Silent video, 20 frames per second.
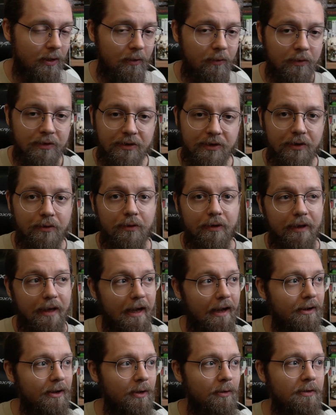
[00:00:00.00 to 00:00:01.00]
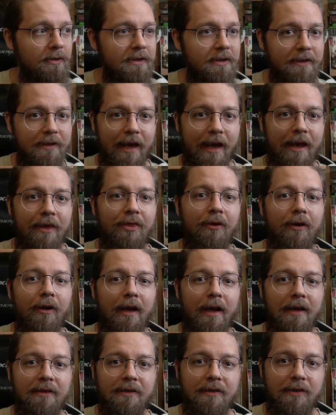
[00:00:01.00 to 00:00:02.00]
No one's doing that. No one's skating
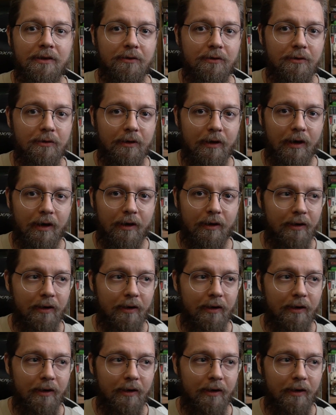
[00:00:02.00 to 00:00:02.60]
their ass into